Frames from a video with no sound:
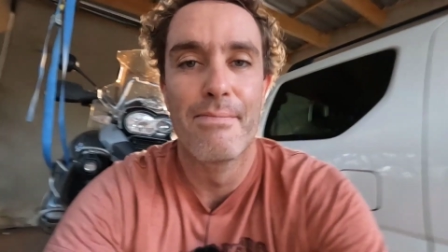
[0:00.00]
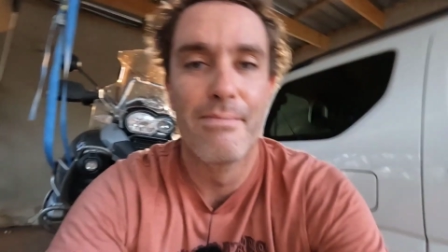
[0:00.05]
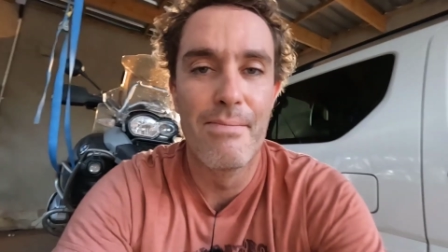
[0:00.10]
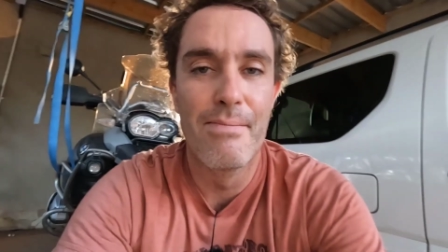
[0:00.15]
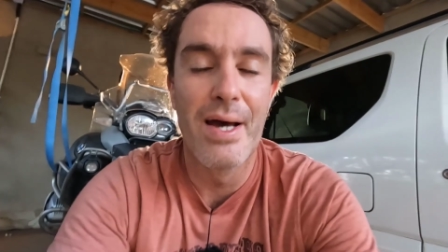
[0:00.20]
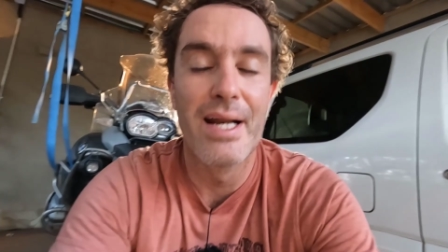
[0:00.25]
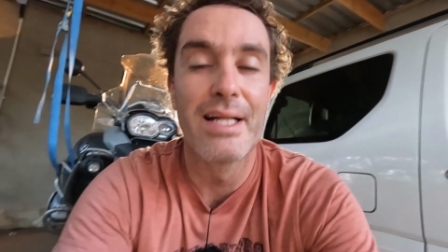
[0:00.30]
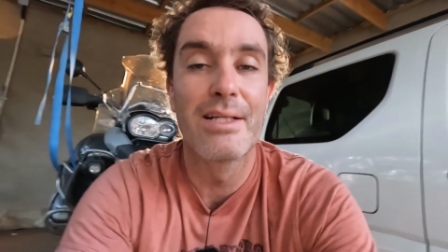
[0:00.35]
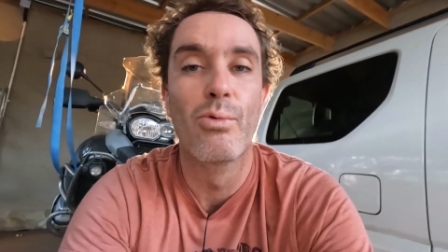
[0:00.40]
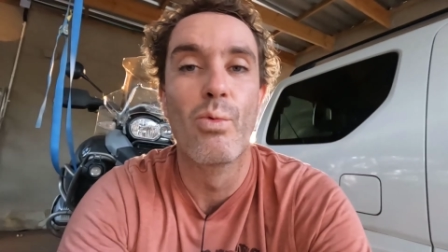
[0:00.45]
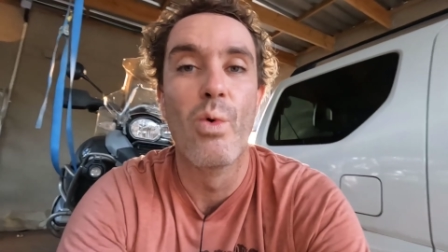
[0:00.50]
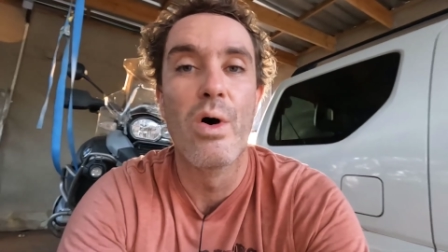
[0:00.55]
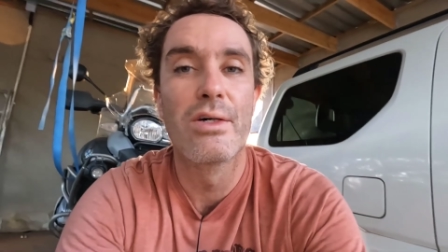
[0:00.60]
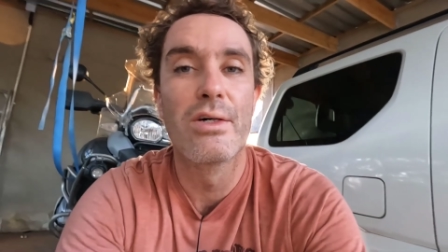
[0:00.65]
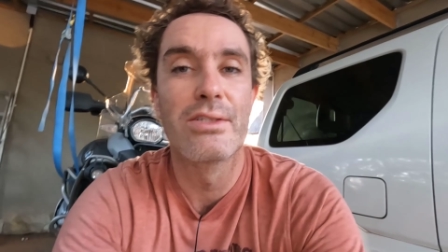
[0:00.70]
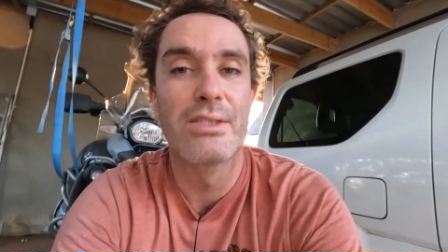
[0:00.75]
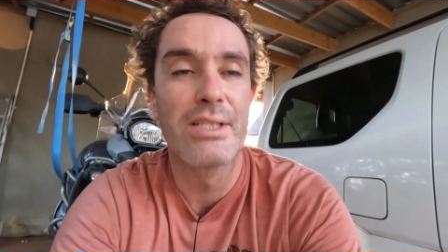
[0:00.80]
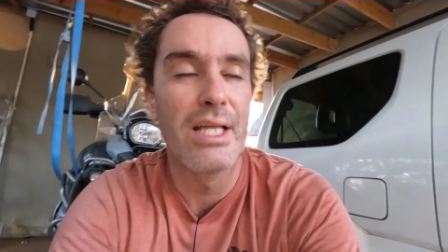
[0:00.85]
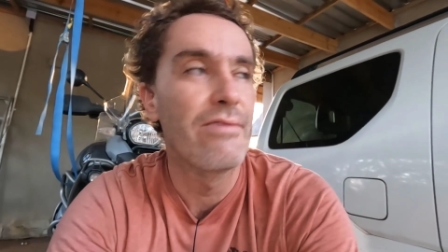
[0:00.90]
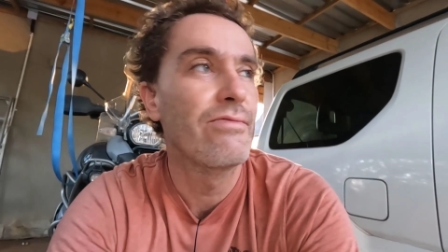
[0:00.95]
But it was
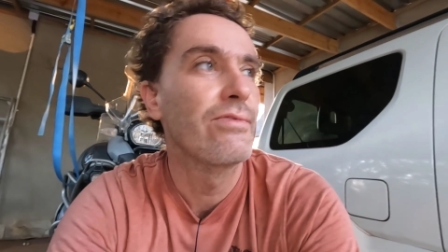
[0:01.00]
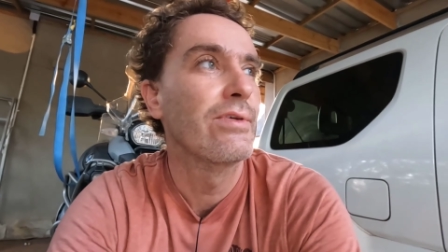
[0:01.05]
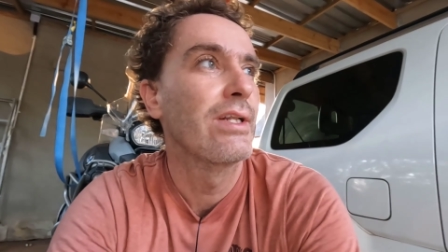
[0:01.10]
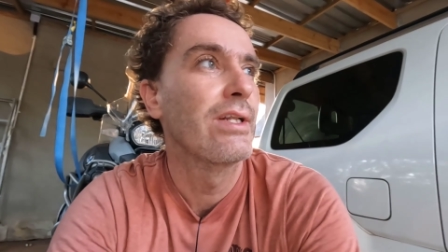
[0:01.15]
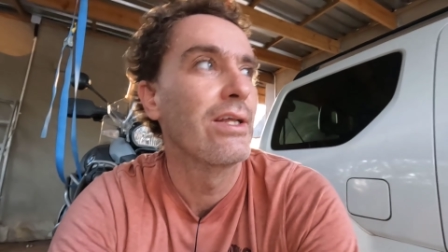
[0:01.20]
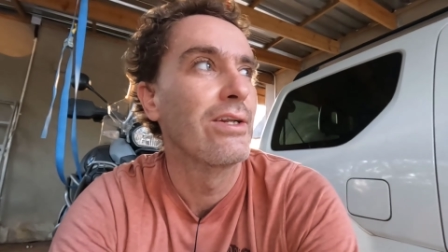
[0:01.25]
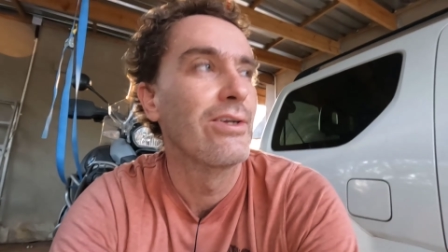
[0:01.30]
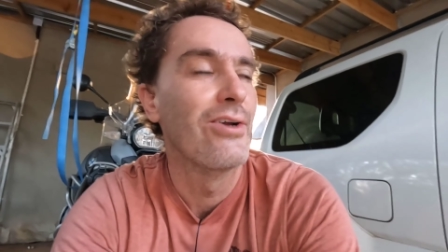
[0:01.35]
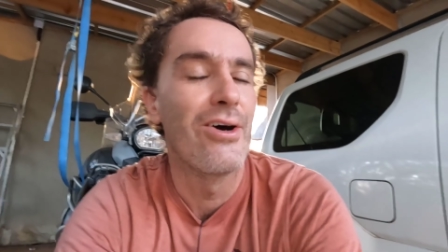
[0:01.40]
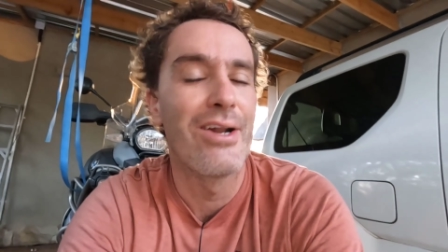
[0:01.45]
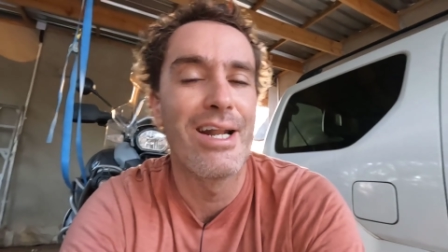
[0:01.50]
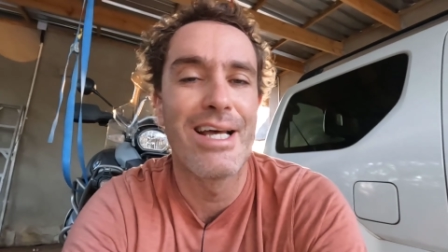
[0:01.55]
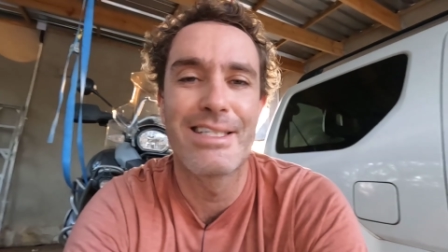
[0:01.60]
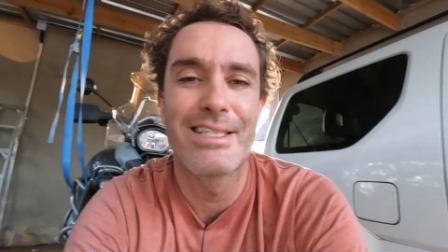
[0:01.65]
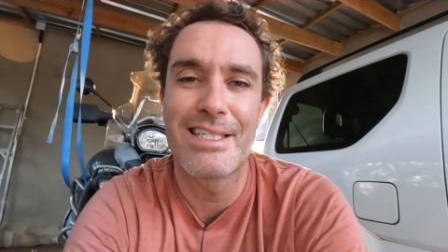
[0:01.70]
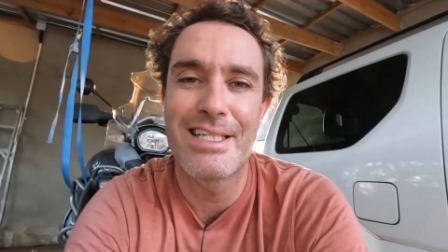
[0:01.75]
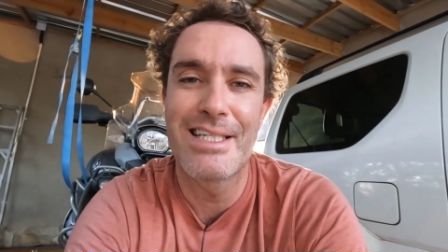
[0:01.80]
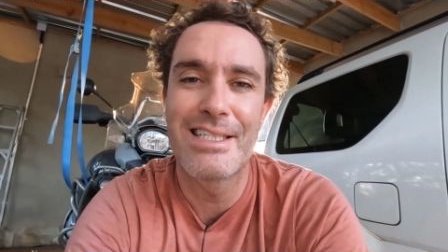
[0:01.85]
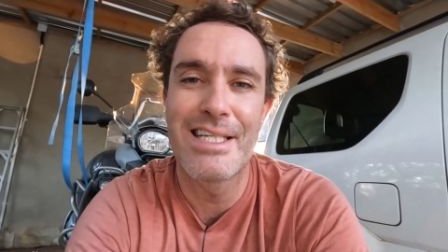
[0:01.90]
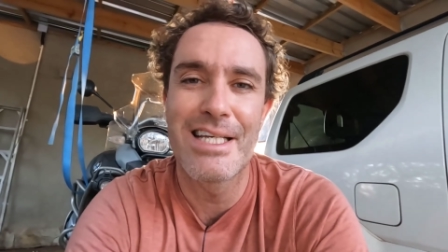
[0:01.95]
definitely not as
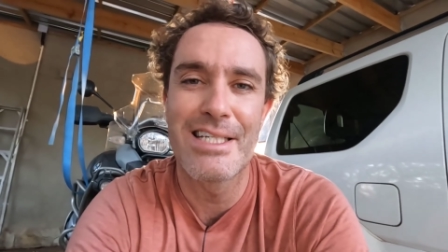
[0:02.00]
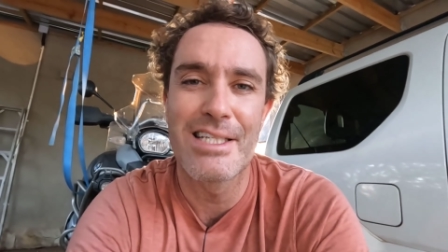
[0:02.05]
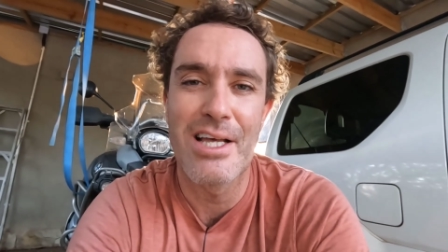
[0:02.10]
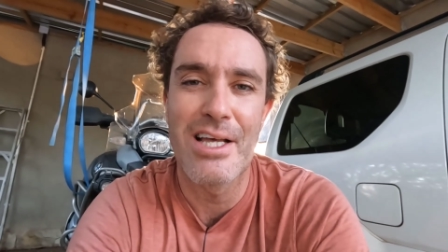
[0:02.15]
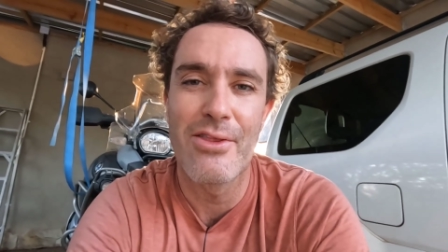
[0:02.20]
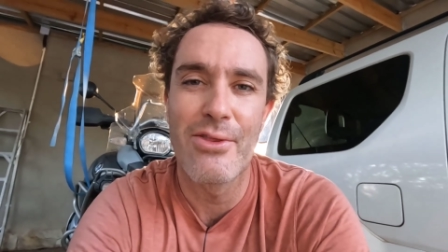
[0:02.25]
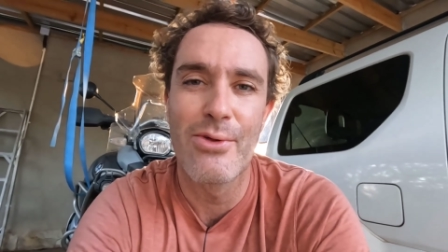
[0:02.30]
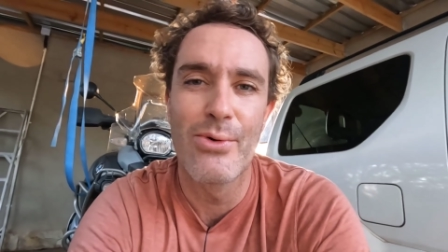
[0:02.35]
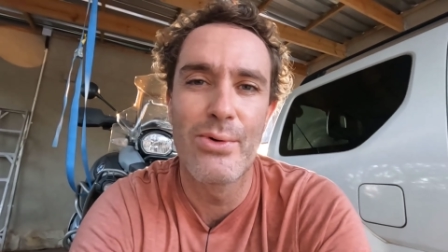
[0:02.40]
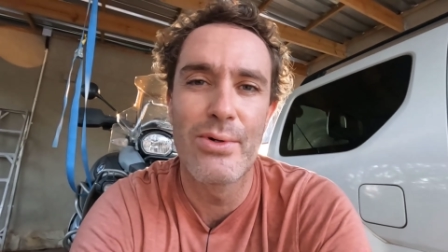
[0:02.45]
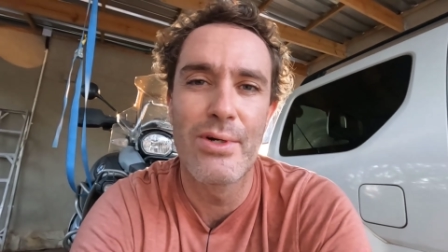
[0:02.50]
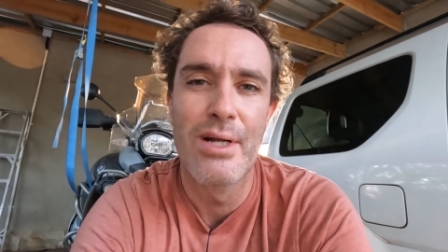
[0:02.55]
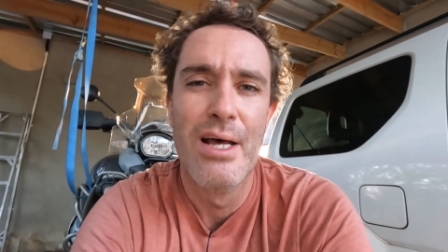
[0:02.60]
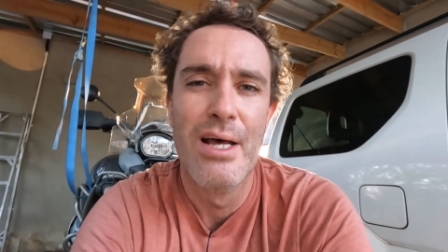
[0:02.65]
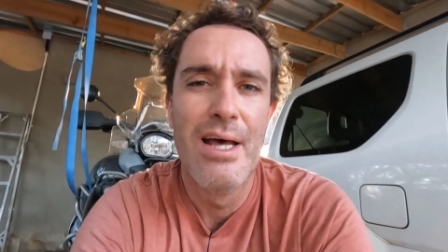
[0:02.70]
easy as I thought.